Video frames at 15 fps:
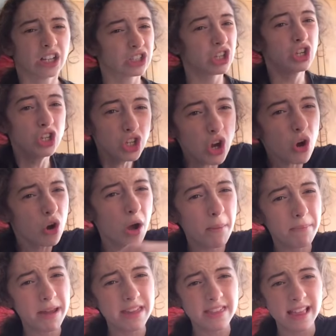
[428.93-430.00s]
so you
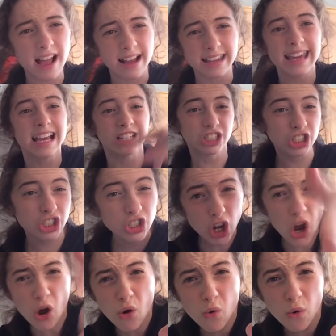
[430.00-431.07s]
could be the lucky, yes,
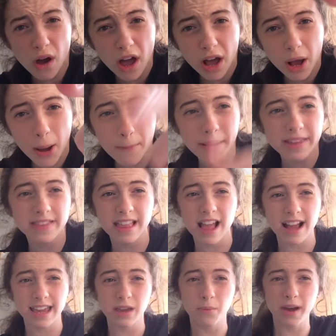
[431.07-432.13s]
you could be the
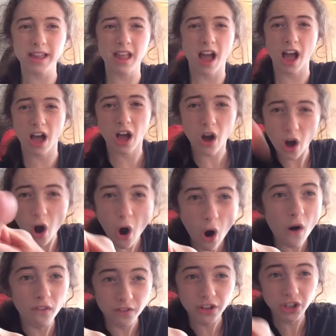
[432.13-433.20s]
lucky winner.
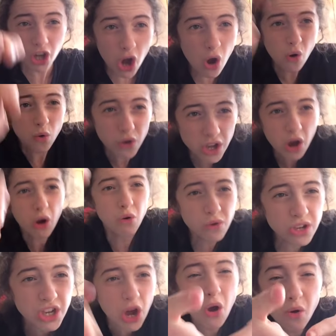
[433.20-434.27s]
Oh, you, you,
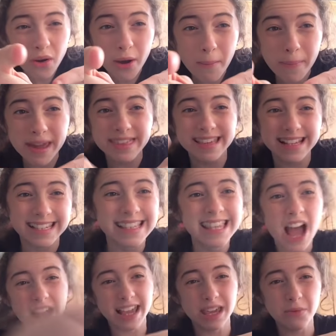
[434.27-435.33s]
you could be this
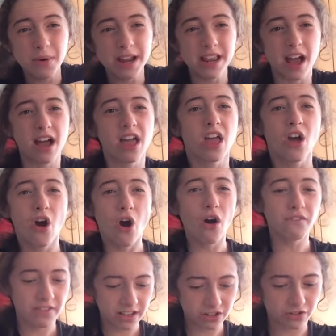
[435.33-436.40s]
lucky winner
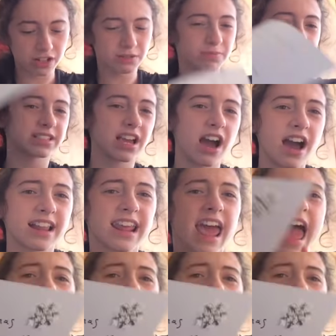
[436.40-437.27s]
of this Christmas card